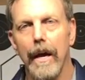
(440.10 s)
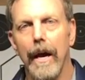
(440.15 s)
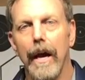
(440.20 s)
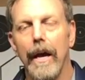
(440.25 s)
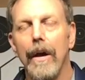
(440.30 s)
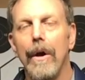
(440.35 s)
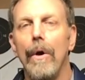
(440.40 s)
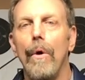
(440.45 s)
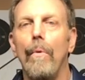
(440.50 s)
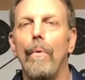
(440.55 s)

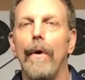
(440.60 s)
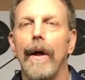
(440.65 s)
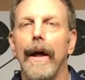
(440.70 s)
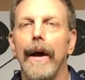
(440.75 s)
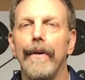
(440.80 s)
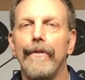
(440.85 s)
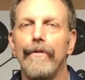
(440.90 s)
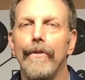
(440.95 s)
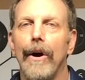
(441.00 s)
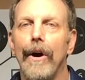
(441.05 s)
Okay, what
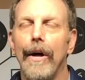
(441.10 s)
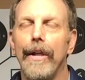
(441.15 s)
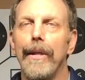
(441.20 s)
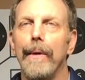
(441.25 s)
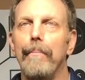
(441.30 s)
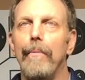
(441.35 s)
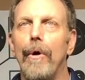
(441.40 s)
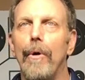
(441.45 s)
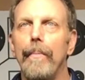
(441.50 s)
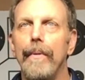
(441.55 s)
I saw at
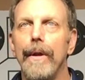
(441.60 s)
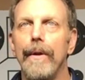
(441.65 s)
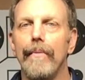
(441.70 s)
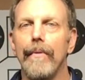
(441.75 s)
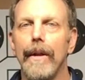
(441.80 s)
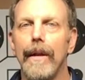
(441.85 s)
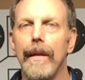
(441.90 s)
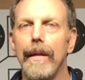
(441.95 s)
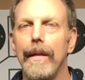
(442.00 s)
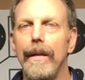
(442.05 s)
the moment it
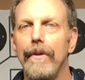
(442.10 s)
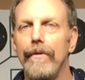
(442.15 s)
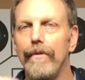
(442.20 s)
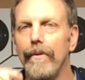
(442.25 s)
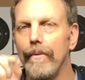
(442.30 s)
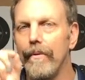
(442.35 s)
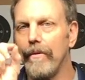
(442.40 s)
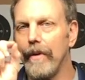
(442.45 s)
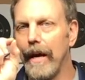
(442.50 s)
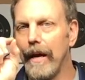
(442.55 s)
released,
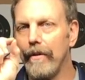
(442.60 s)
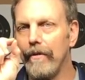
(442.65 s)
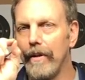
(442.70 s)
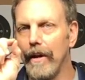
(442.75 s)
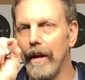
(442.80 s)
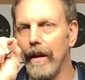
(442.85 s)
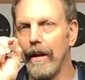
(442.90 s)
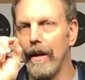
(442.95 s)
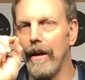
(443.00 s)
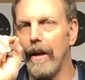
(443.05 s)
it was
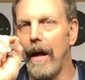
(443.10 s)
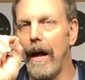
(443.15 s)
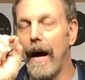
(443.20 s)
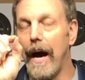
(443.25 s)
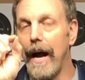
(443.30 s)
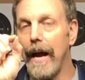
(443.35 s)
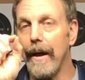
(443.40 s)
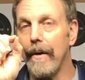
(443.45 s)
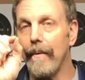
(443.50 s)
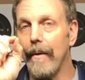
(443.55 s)
actually a little
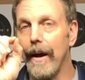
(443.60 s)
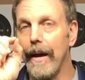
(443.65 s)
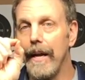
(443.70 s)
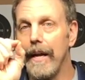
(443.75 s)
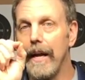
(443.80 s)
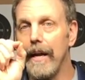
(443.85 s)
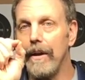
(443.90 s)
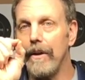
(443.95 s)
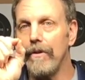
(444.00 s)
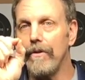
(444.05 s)
high and
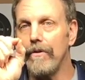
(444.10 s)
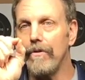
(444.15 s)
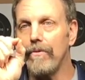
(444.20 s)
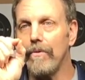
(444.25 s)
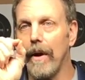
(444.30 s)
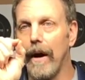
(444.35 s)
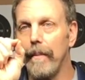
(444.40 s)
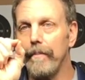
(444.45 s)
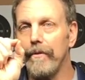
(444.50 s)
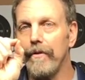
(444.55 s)
right, and it just
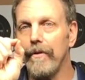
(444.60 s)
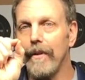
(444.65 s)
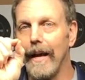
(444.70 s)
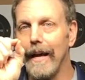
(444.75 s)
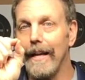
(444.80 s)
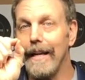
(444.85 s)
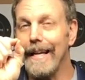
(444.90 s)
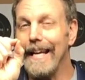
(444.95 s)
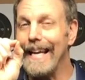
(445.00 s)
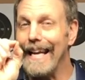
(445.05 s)
dropped
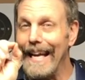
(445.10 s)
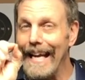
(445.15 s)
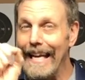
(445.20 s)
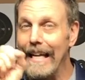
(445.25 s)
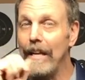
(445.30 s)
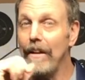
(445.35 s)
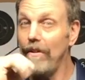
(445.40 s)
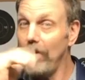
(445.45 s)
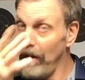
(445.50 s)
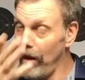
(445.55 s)
slightly.
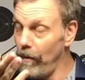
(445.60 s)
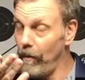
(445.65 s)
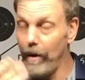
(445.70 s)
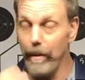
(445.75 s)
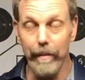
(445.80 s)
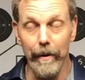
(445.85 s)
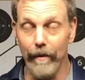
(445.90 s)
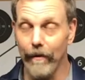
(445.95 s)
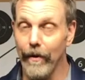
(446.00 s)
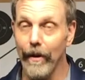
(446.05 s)
In it would
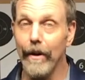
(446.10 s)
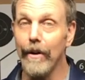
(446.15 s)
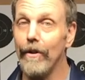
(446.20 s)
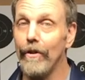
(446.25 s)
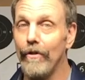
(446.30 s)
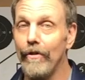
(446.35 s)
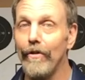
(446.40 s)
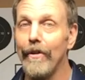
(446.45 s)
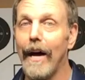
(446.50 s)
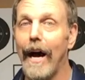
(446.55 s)
have been a very
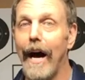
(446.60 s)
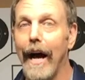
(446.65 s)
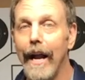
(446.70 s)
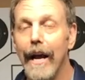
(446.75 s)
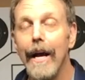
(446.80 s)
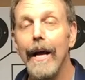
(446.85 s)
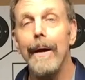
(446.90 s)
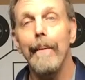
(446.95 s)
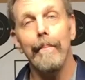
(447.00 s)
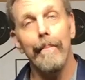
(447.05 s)
good
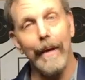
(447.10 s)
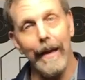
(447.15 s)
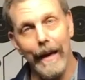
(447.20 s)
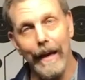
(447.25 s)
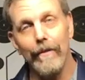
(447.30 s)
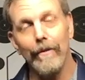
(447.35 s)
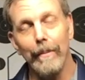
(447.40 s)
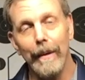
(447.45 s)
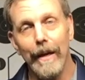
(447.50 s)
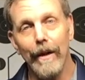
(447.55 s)
shot, but
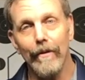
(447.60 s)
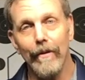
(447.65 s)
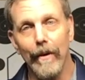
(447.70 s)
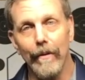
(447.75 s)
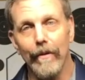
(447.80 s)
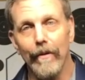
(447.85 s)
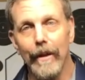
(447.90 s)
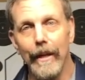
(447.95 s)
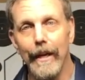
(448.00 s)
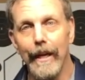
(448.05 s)
that's because I
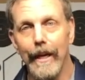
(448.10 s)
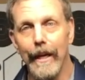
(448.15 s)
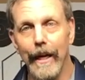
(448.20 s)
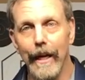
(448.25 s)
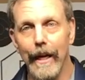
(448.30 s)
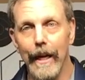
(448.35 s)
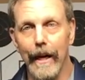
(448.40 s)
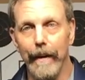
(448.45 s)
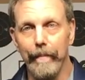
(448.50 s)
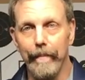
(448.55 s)
was cleaning
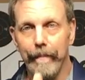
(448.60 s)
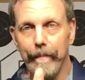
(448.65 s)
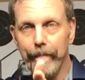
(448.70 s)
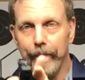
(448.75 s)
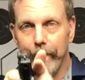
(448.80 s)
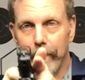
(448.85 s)
it up.